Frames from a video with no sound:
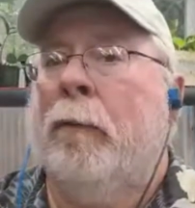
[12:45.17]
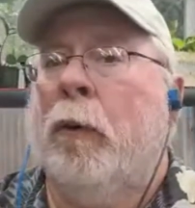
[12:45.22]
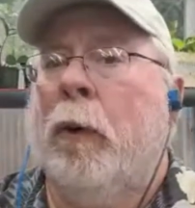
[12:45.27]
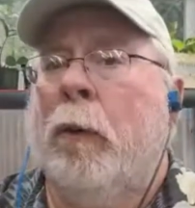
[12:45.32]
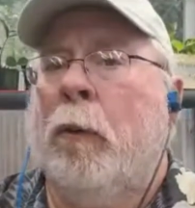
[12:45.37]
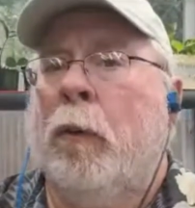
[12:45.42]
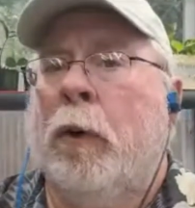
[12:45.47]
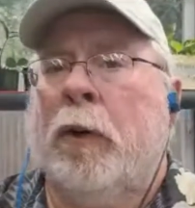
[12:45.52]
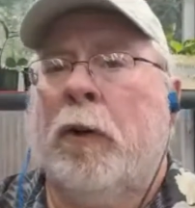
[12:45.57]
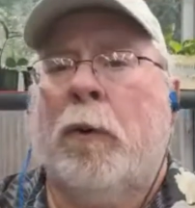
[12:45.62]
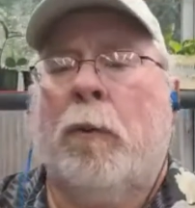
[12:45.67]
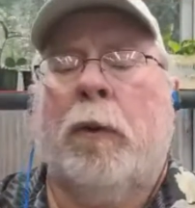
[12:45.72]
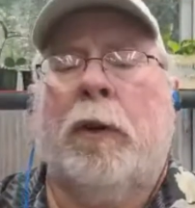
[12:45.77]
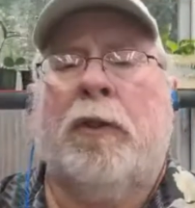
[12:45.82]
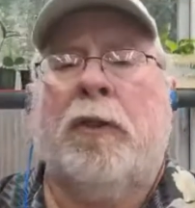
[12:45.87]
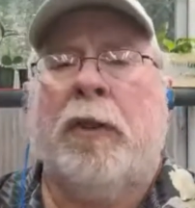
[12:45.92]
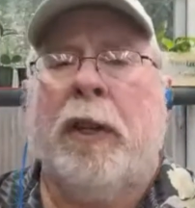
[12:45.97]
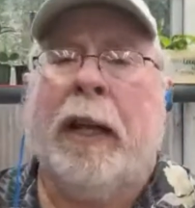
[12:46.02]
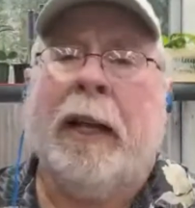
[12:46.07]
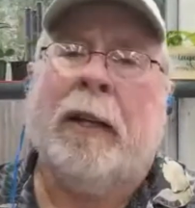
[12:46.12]

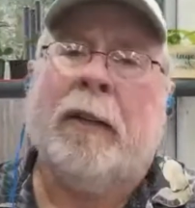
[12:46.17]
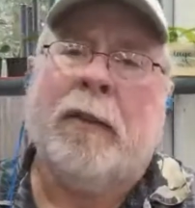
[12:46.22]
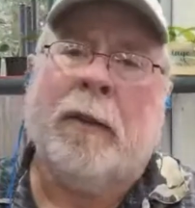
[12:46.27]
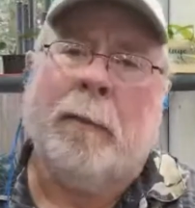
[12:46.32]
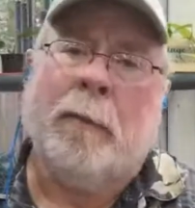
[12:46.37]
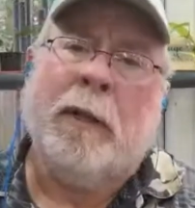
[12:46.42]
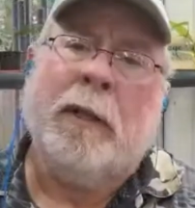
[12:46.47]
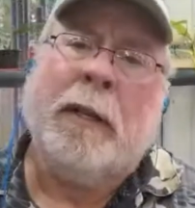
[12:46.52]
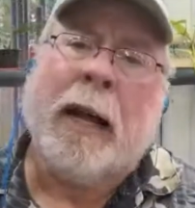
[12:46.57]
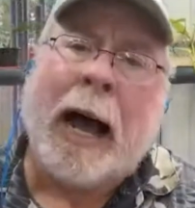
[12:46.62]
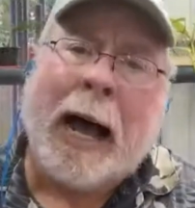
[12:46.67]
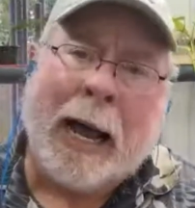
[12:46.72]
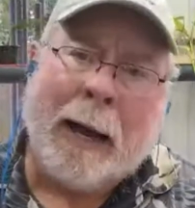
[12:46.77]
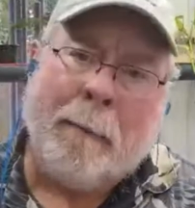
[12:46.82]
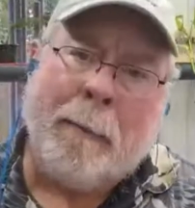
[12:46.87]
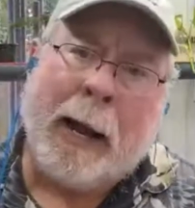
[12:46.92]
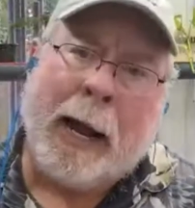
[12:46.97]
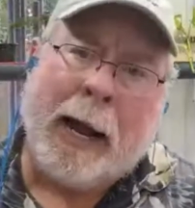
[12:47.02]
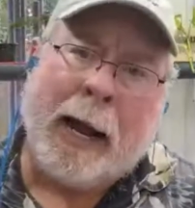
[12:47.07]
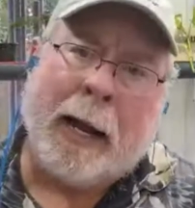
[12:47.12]
we're seeing some
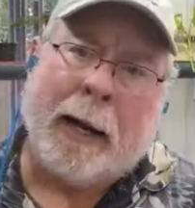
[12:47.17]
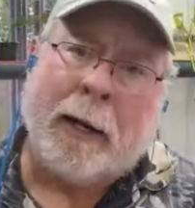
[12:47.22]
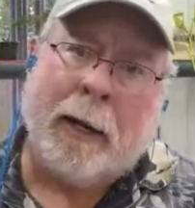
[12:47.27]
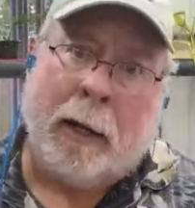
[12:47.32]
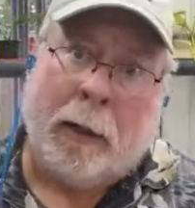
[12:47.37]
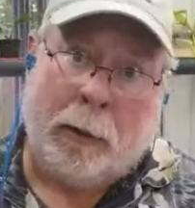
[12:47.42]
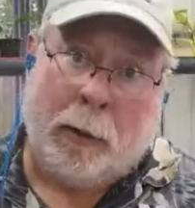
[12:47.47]
die back